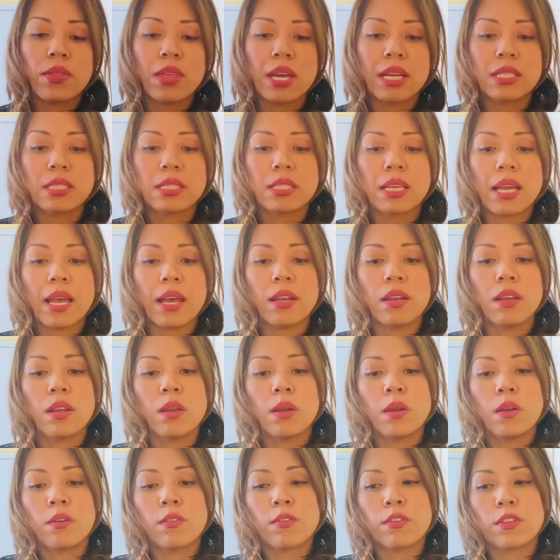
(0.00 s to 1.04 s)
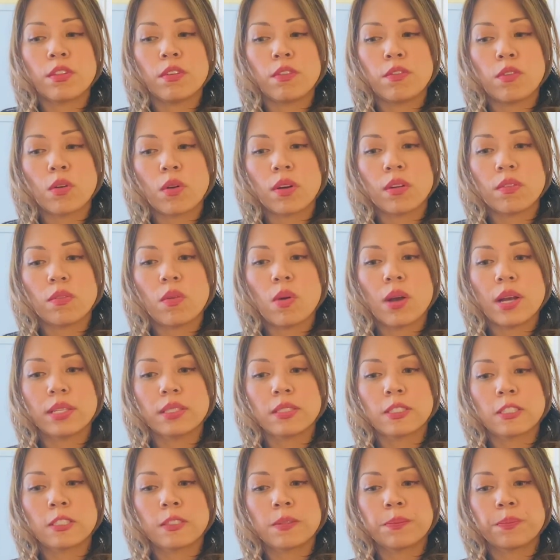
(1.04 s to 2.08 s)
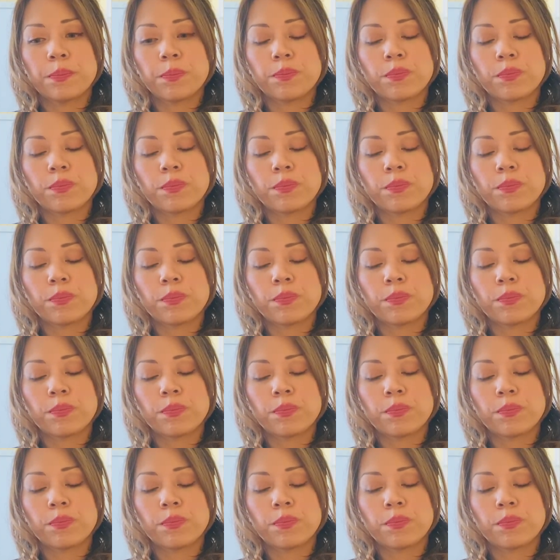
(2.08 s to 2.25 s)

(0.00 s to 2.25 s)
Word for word: that's set for the Four of Wands.